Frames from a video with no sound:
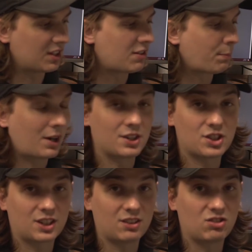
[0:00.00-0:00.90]
this
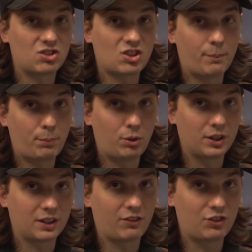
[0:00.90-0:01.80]
project at some point
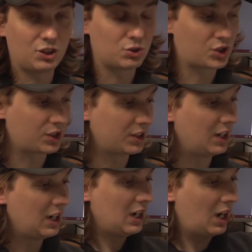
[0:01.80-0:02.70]
in the future,
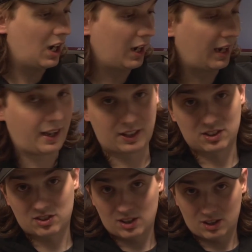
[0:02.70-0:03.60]
uh, at
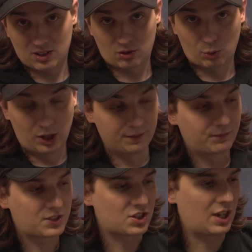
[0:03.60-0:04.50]
least this one,
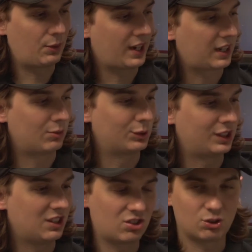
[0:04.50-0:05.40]
so that way I can
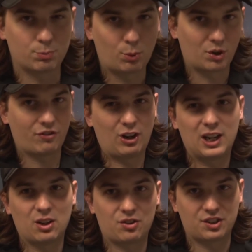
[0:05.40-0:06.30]
release his board
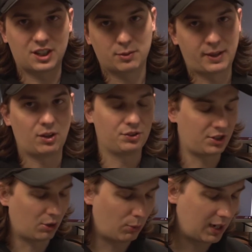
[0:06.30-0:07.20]
files and get them out
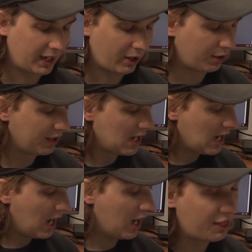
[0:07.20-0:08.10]
into the wild.
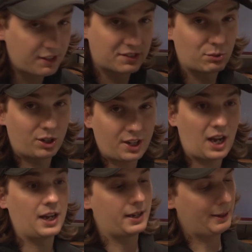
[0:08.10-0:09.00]
Uh, this one,
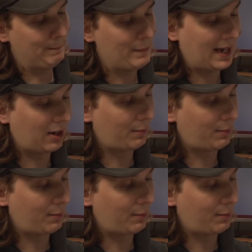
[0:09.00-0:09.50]
I may or